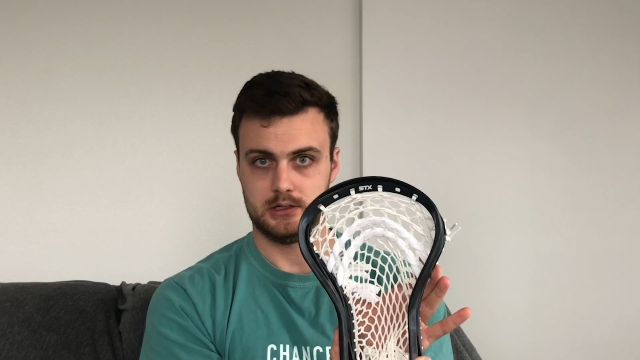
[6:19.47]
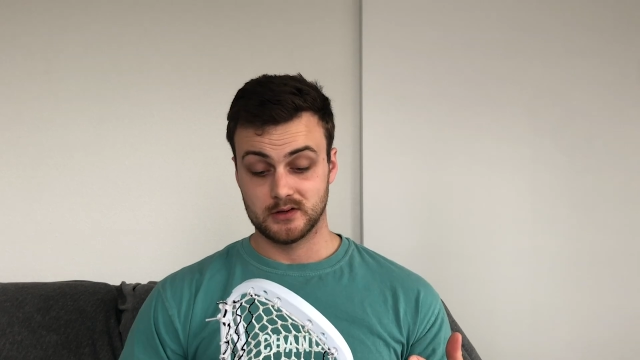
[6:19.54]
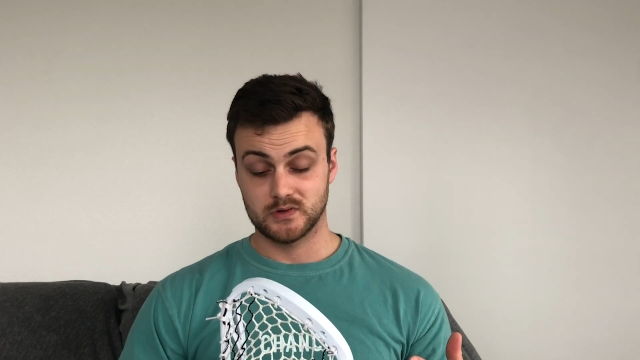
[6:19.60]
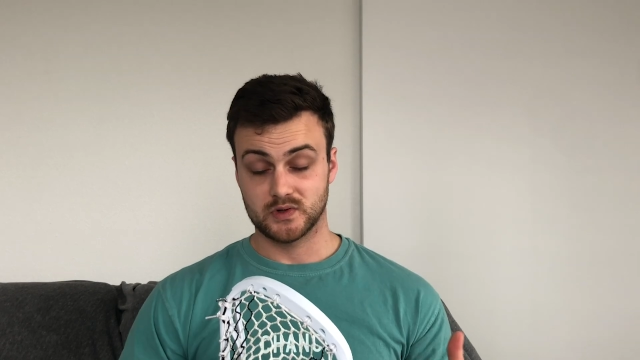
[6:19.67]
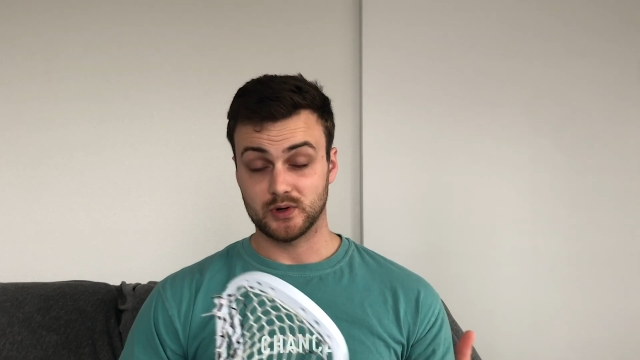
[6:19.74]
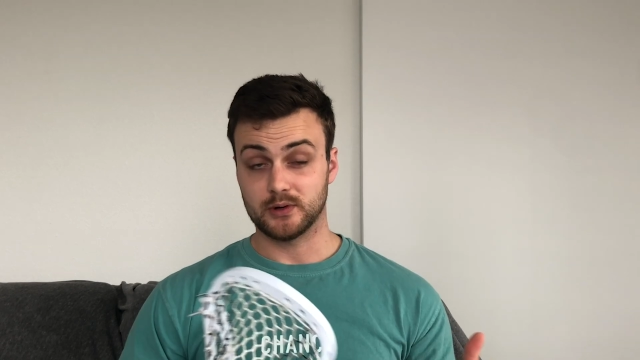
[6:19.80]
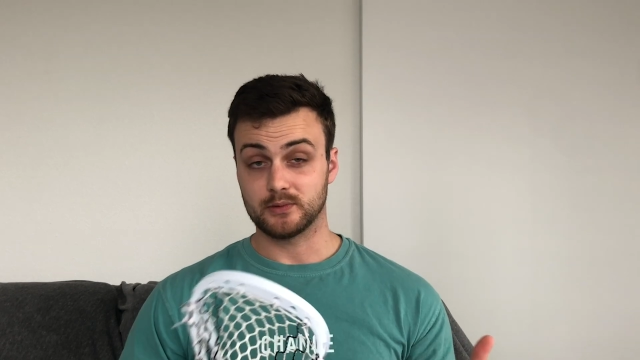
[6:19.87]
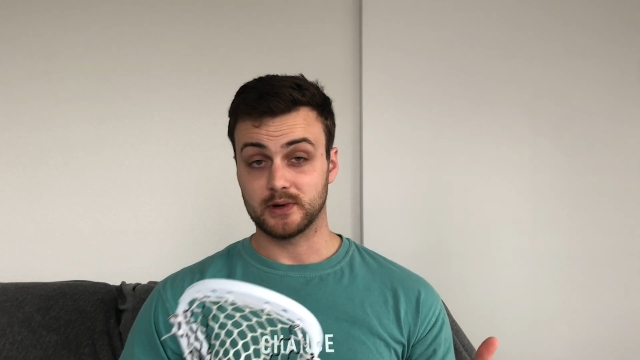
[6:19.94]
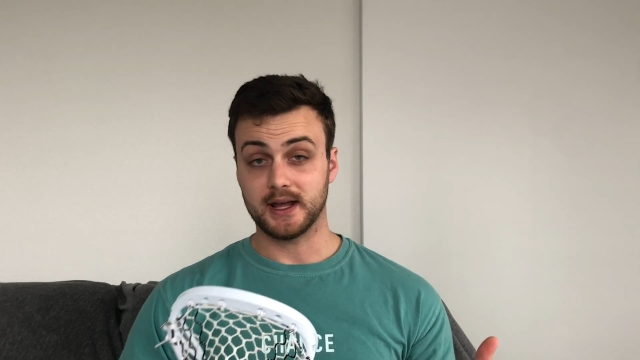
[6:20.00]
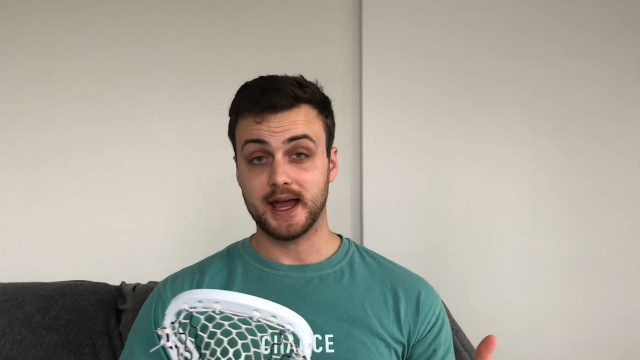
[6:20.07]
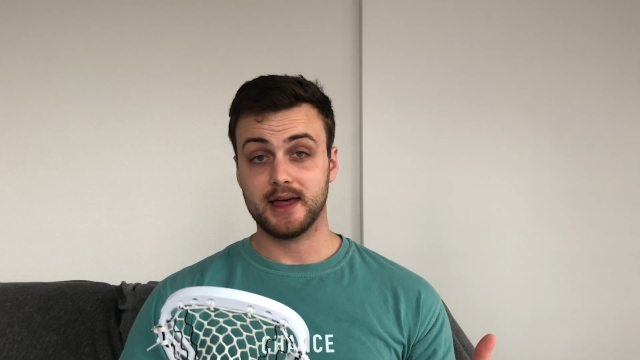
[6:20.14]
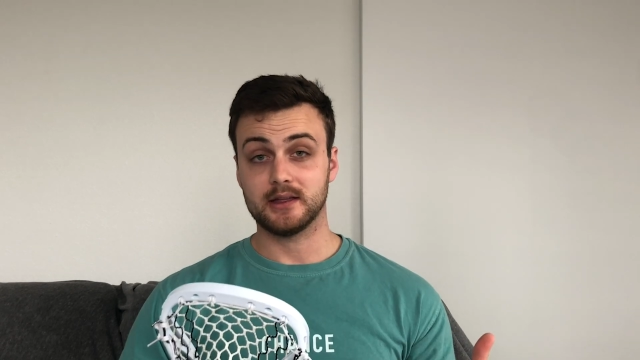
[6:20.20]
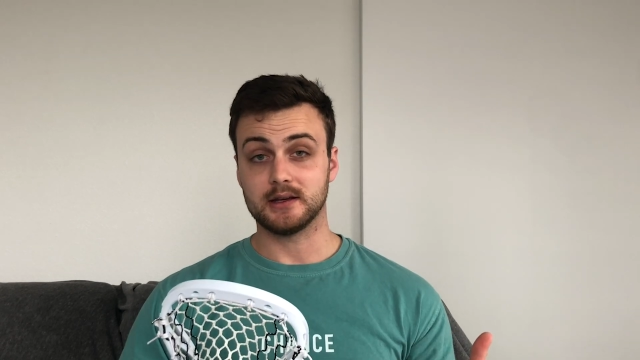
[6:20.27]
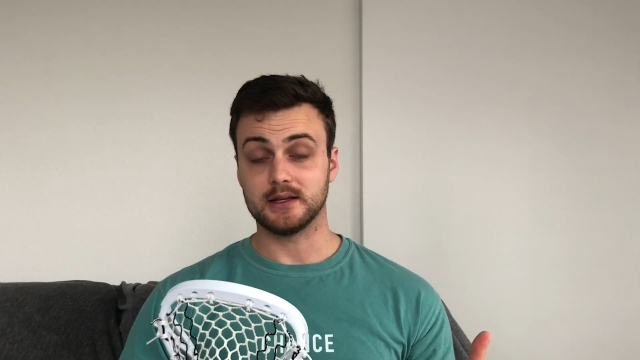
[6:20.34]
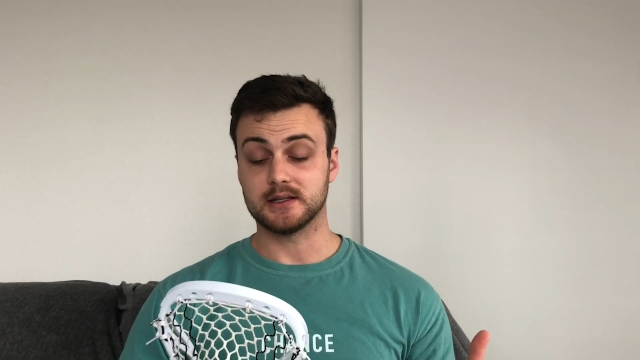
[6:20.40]
So in
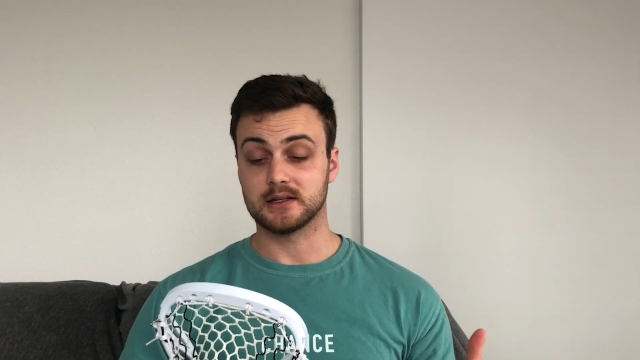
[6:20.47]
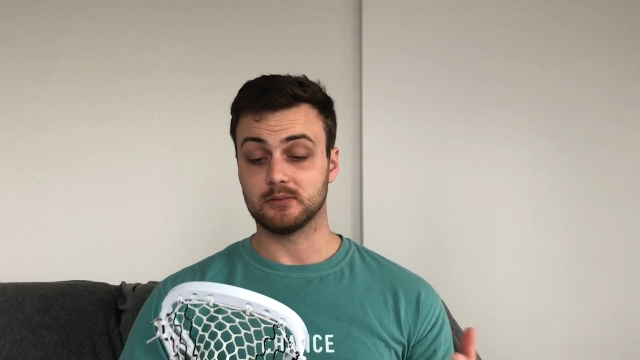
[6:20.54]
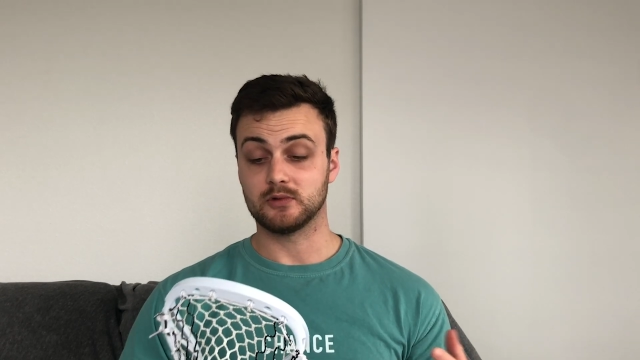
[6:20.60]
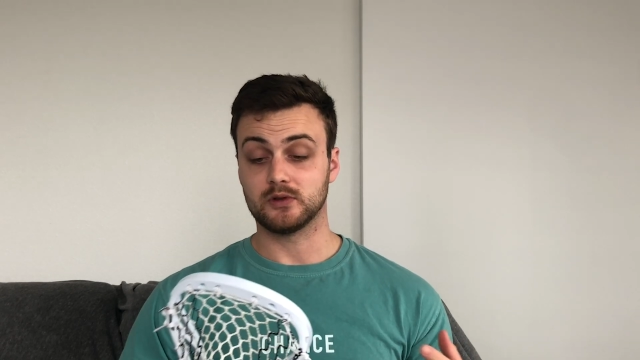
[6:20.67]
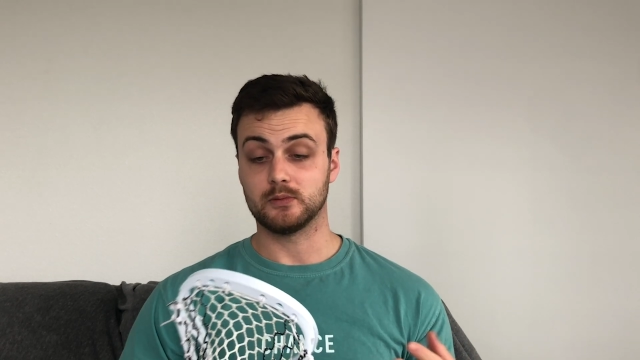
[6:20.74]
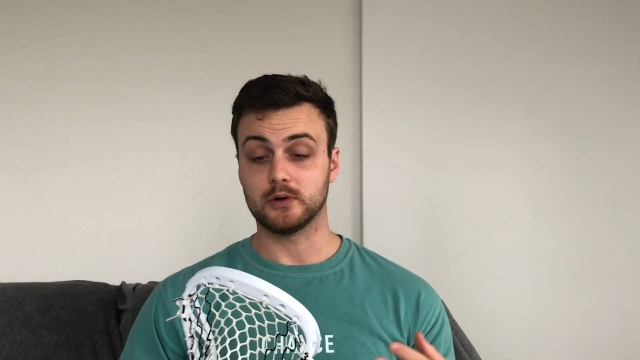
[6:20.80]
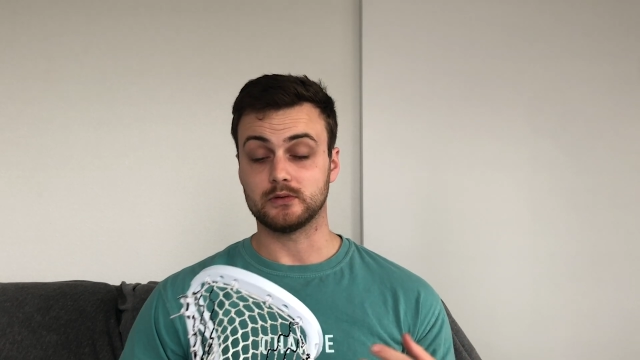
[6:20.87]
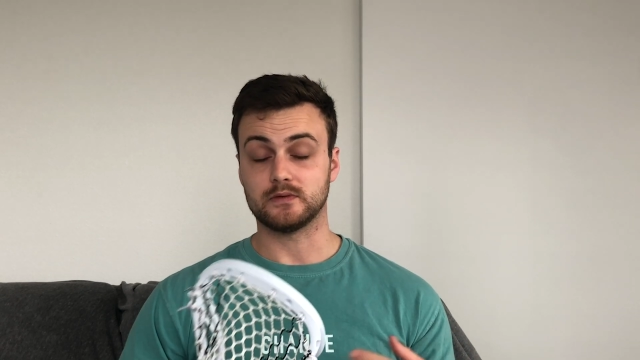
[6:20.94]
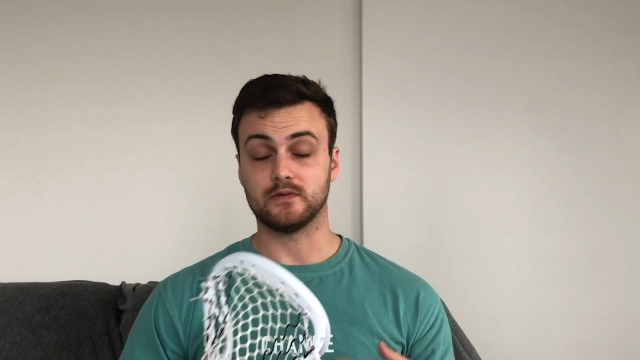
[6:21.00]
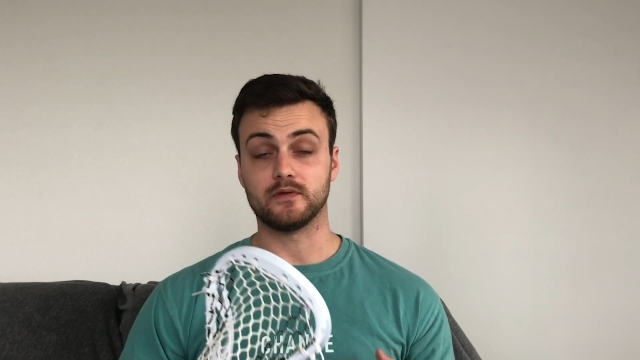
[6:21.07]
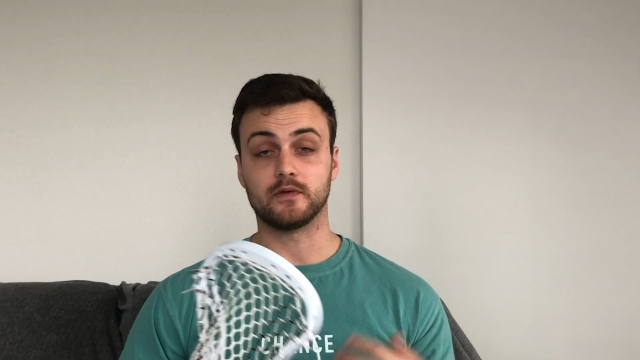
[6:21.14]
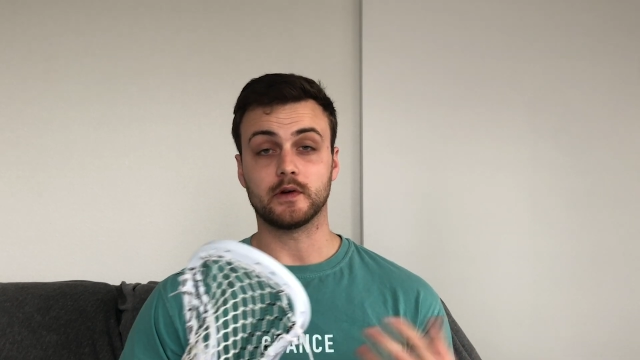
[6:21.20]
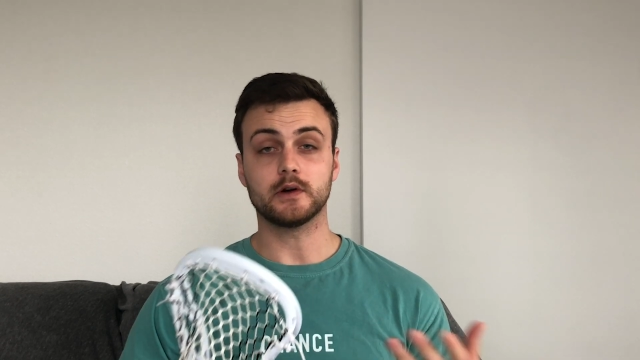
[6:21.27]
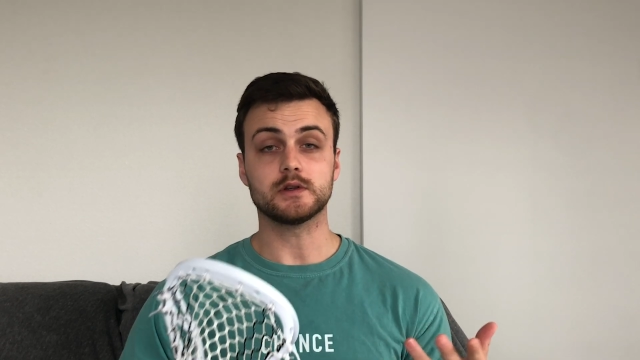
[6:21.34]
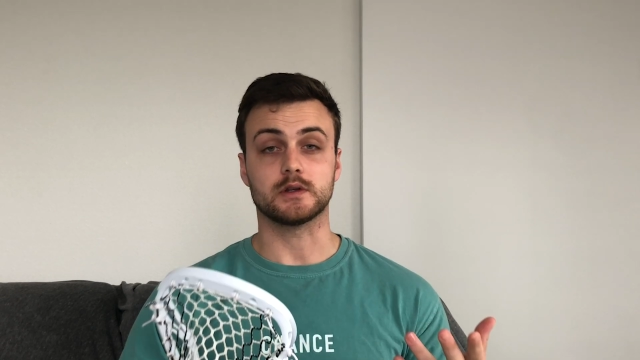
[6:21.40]
reality, some of the most
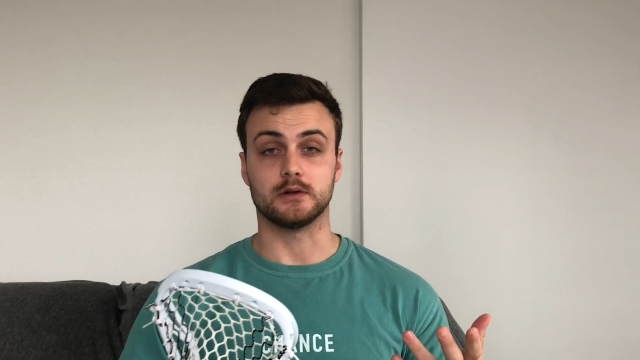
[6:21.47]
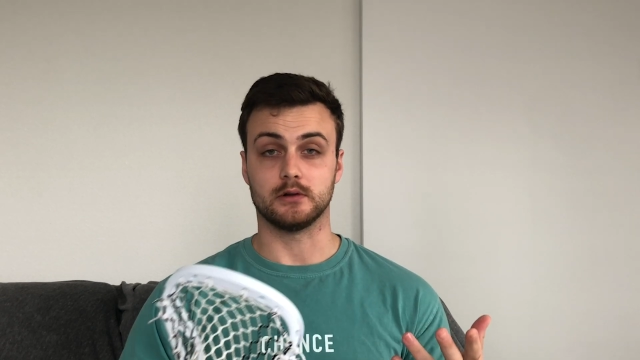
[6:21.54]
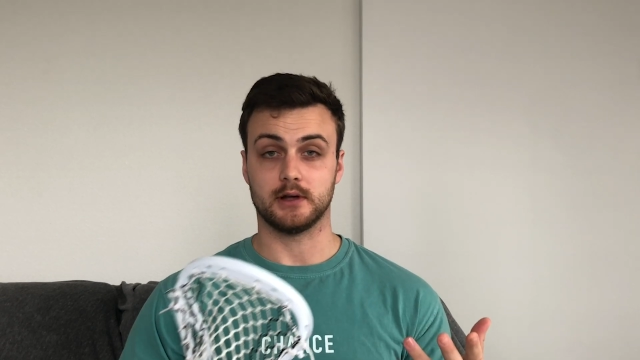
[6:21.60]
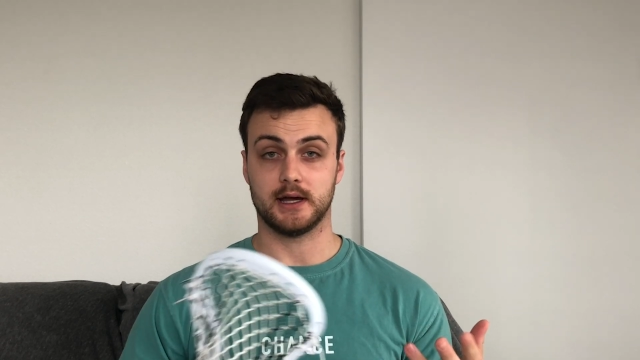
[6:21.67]
versatile